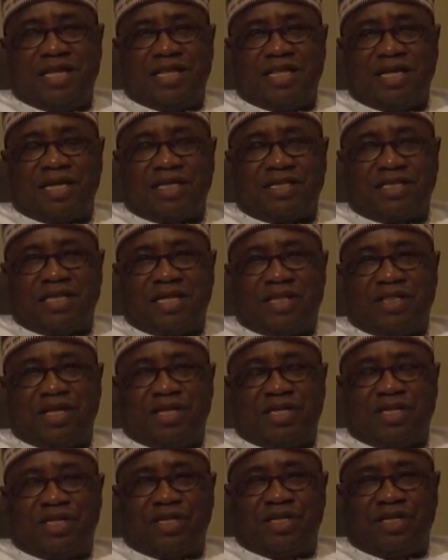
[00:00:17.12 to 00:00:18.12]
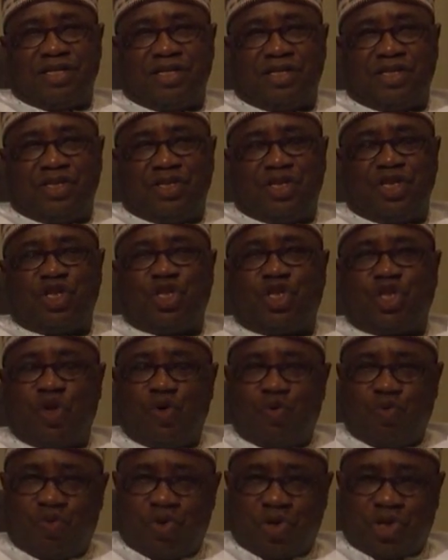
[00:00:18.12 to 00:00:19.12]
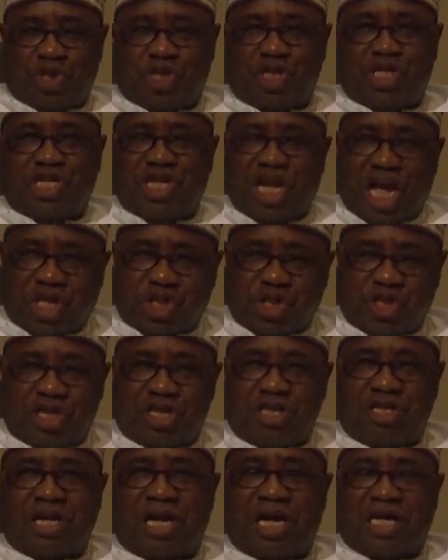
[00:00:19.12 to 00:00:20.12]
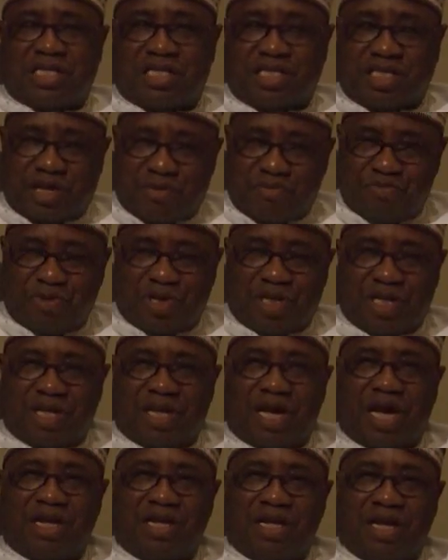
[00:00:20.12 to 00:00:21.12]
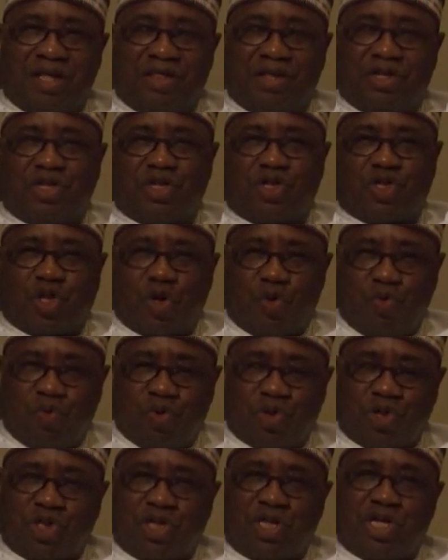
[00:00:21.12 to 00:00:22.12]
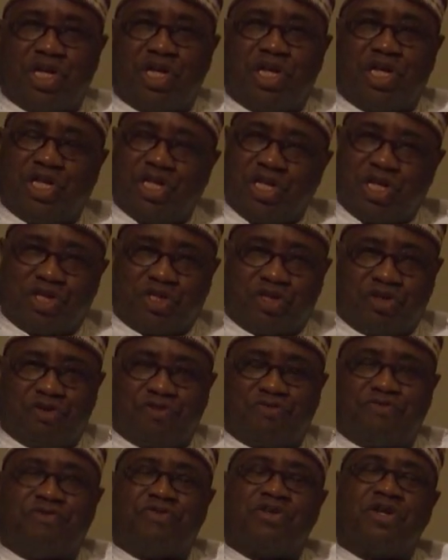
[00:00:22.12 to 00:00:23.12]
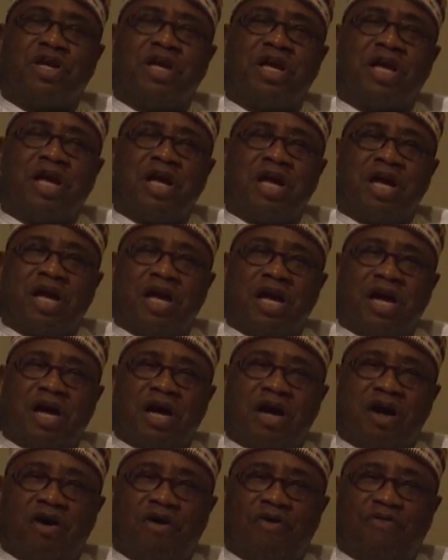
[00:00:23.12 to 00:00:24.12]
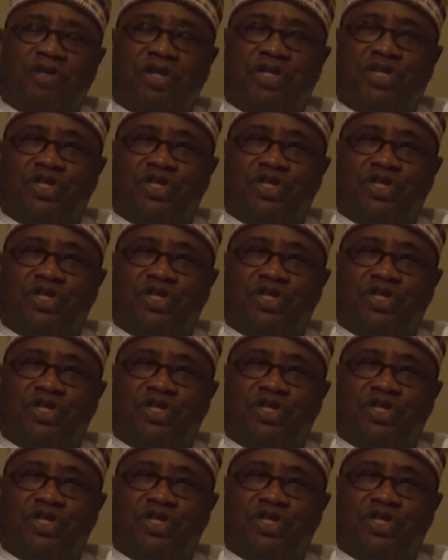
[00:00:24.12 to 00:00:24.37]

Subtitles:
that the distinguished National Assembly, under the distinguished leadership of the